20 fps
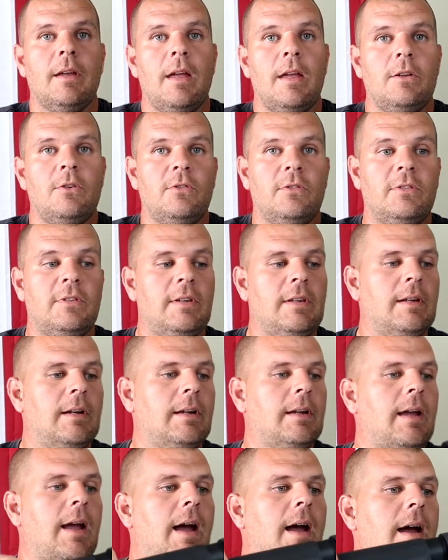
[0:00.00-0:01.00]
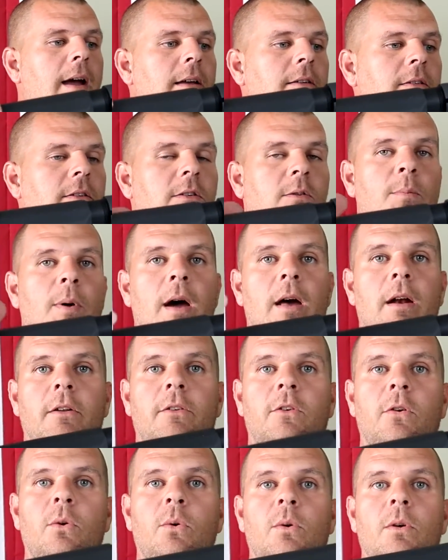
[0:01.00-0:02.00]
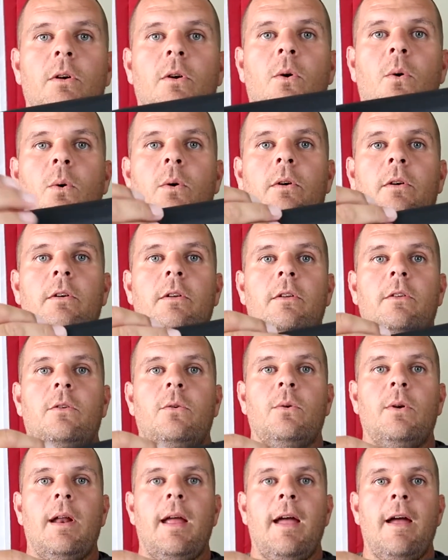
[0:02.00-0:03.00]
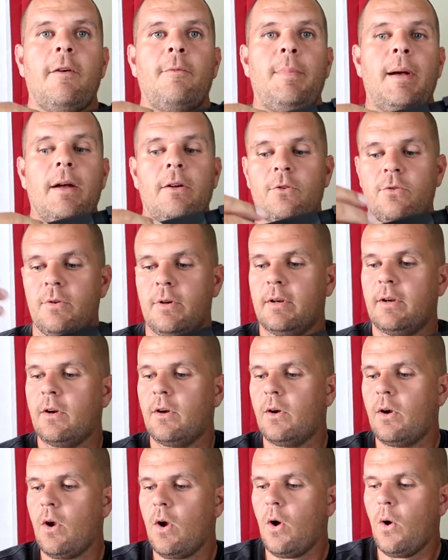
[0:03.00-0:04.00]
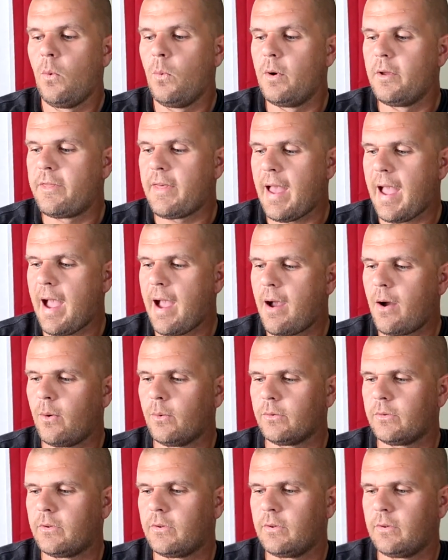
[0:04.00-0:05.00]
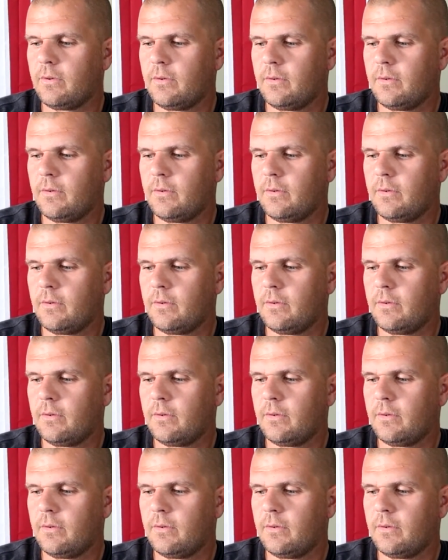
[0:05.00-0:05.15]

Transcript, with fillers: You've seen it, guys. It's about a two and a quarter to two and a half pound trigger without